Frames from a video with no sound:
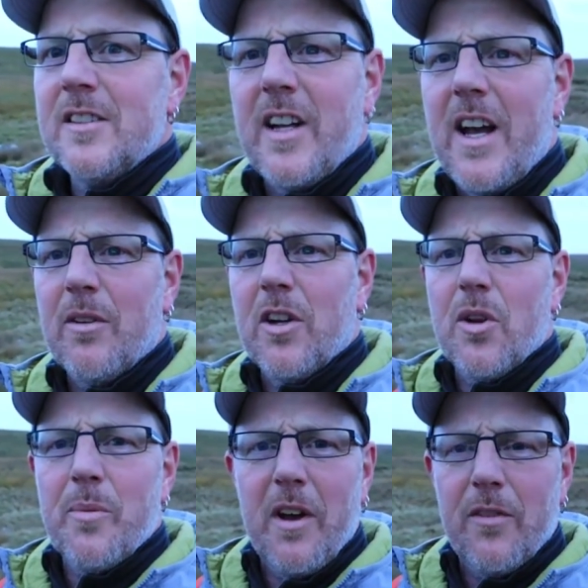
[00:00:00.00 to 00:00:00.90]
Today I'm going to
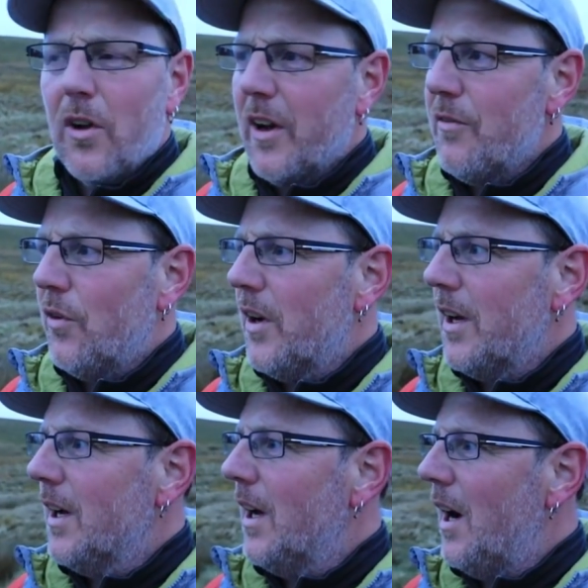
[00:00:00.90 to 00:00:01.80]
do a bit of vlogging for
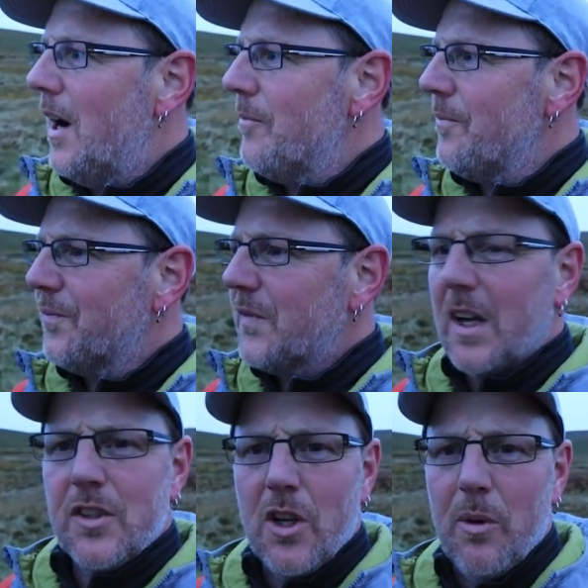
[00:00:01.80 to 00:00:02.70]
you,
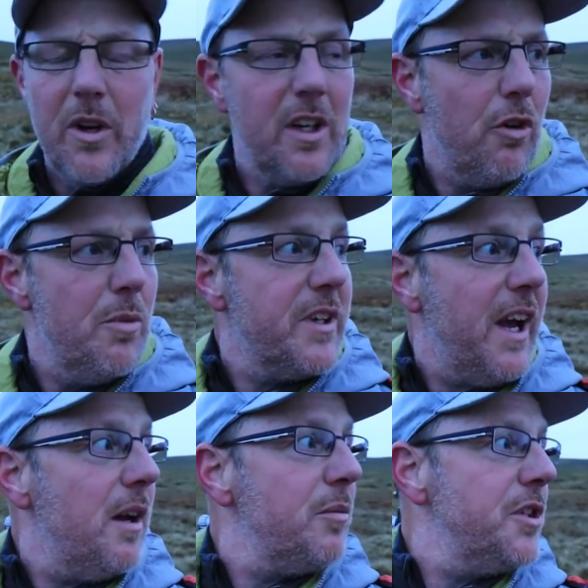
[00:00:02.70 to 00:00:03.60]
show you what the group's
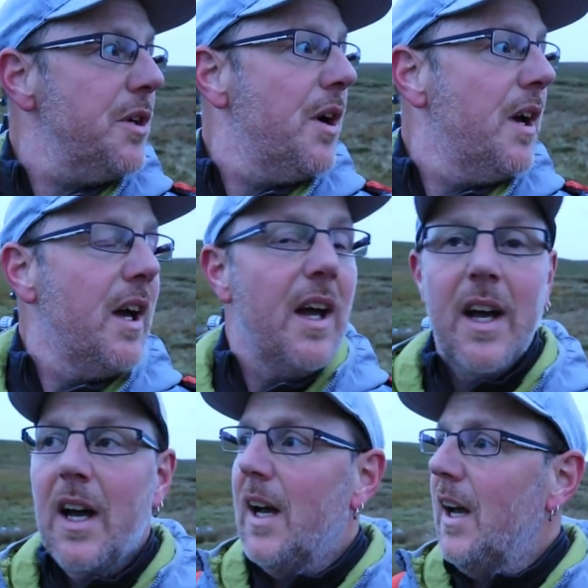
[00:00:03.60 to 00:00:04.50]
getting up to.
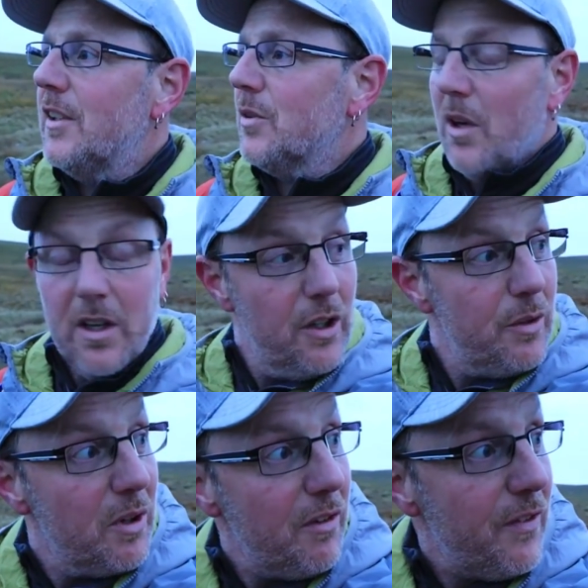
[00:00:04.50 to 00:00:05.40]
It's quite
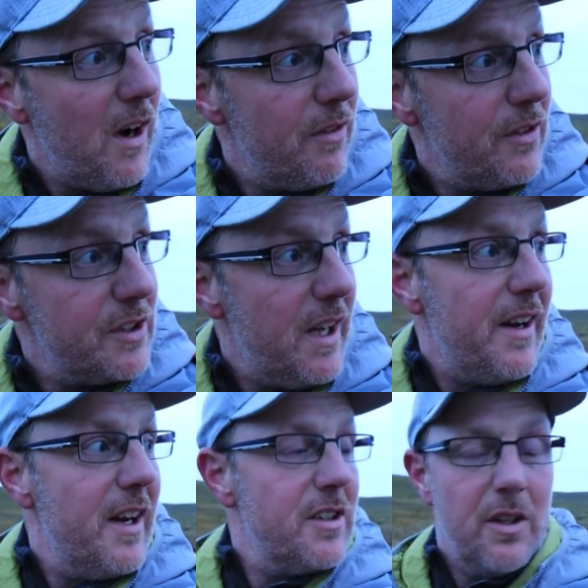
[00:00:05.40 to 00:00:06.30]
good, we've got 5 of us
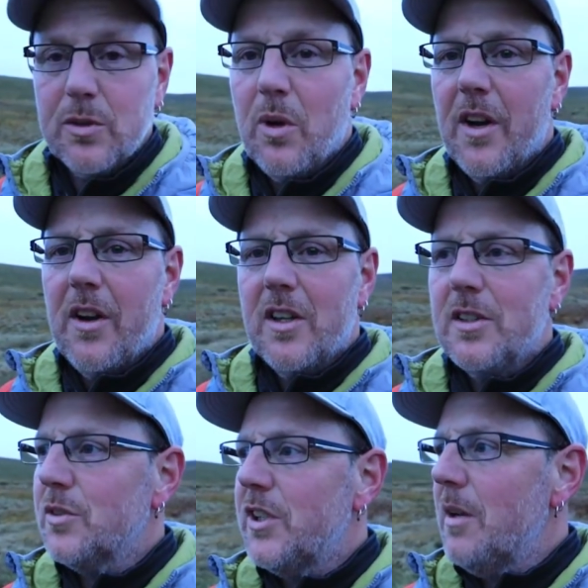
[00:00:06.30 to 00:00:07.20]
down here, so it's quite a
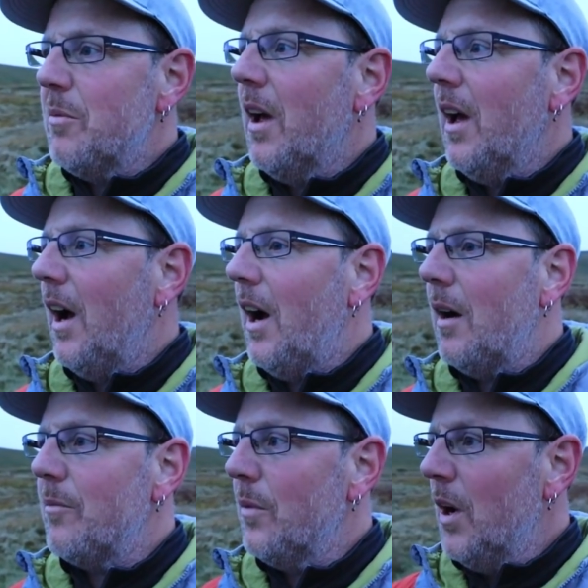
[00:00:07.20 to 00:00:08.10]
nice little team.
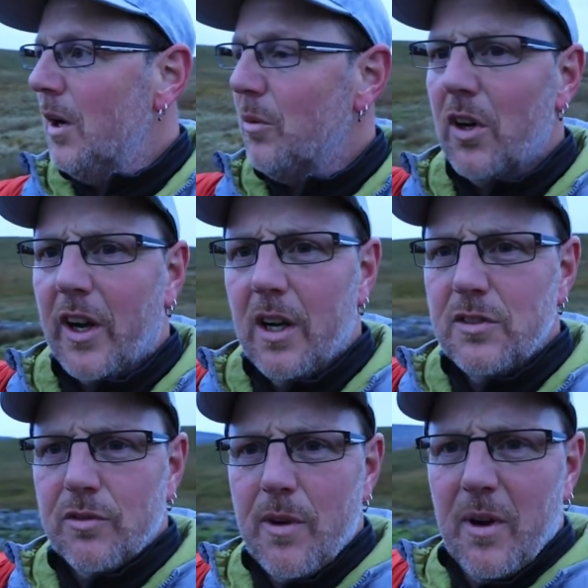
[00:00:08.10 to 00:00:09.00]
We're looking
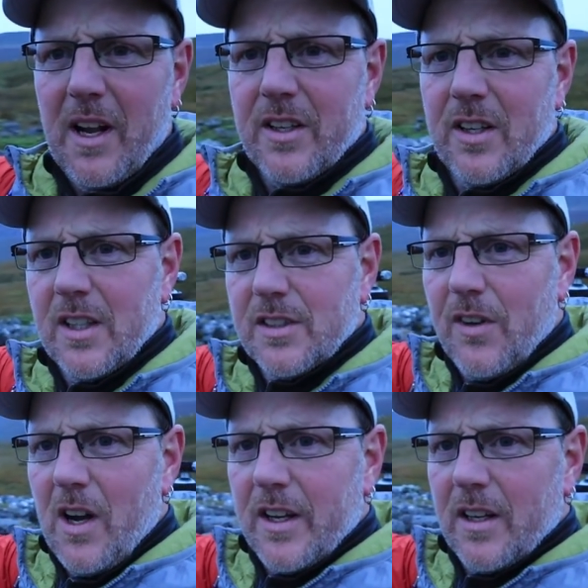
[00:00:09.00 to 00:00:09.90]
over to Ribblehead, there's a
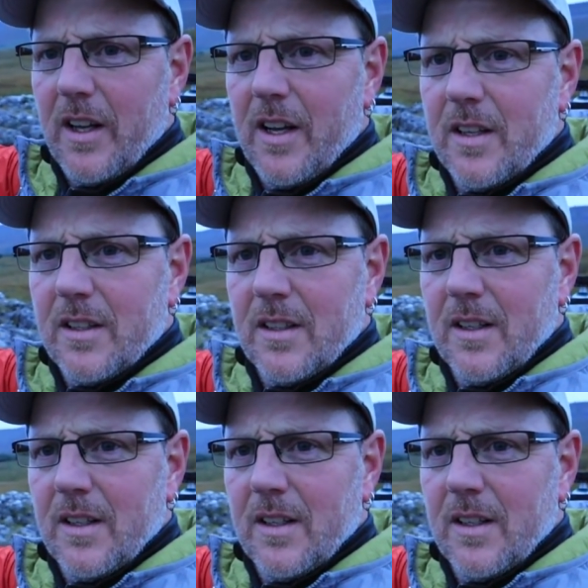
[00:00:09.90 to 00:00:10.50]
viaduct there.